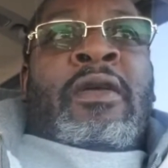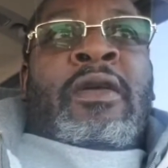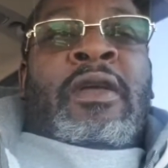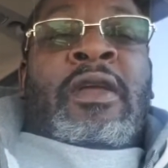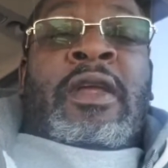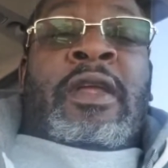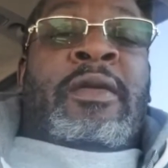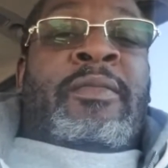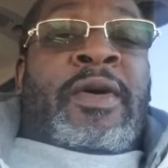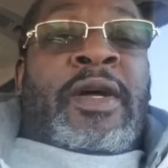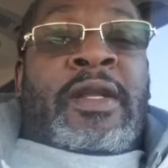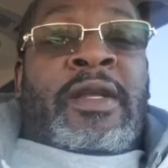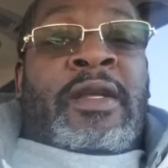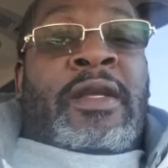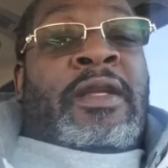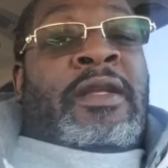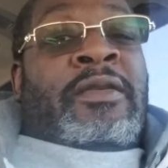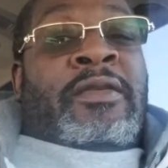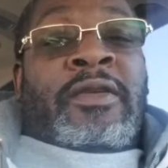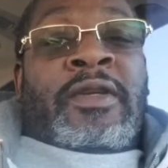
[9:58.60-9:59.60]

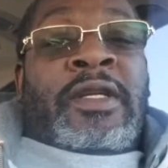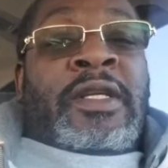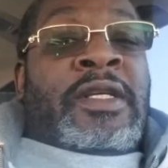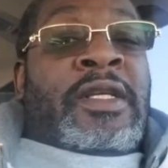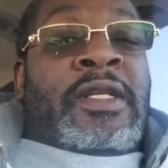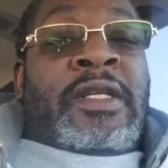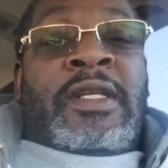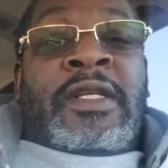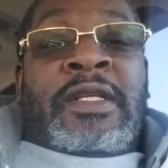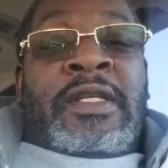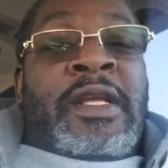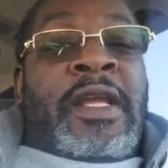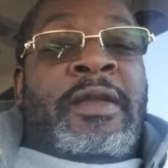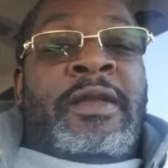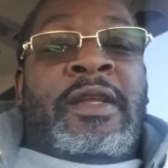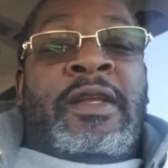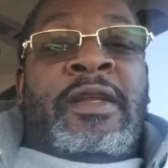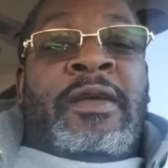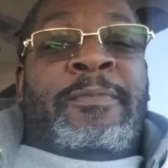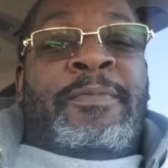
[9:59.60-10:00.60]
anybody hit
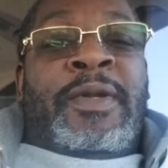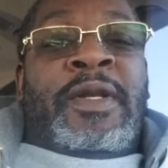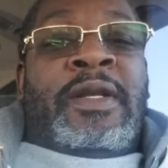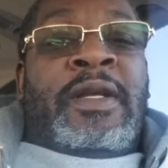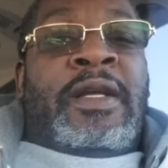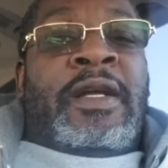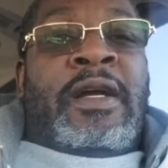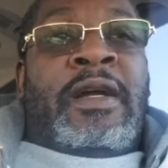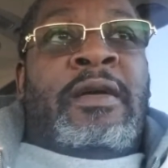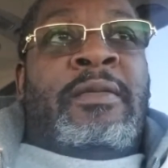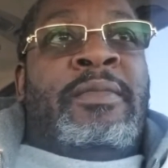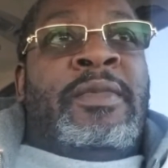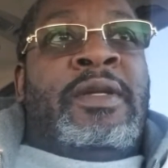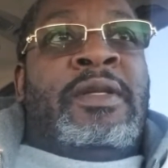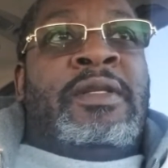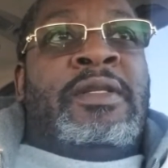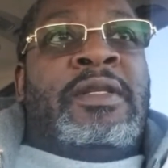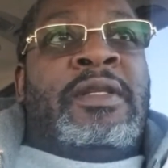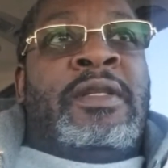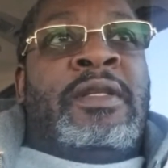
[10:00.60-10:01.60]
it up in the
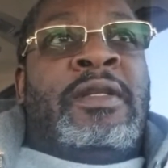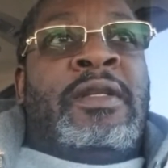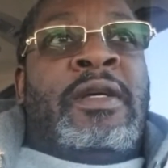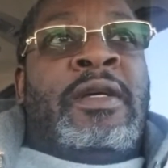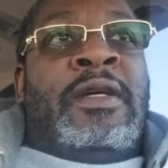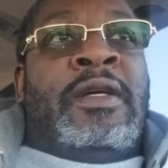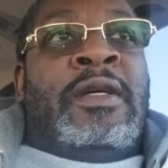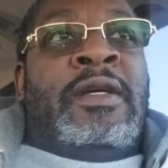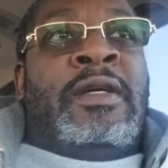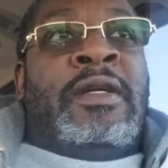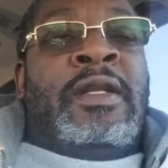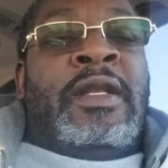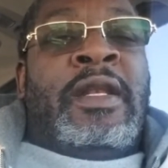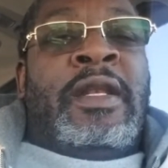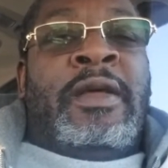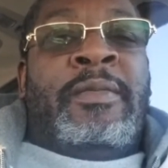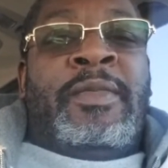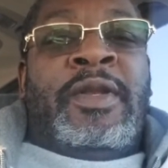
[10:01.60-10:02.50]
comments and let me